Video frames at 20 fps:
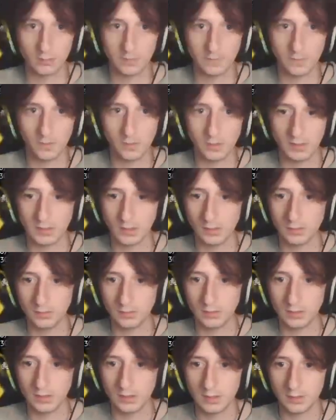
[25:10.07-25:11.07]
Focusing
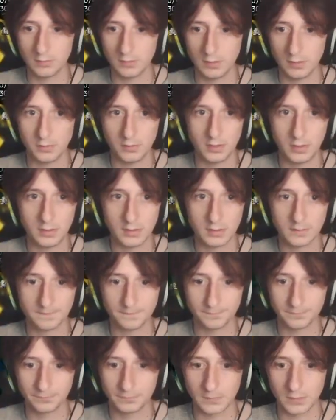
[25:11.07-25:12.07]
on those tier 3 upgrades,
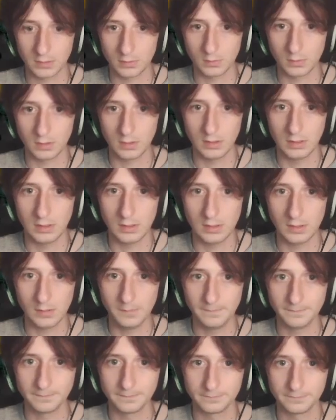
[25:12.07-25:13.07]
because we're going to need
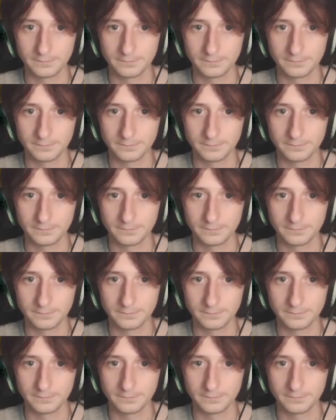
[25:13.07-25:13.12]
them.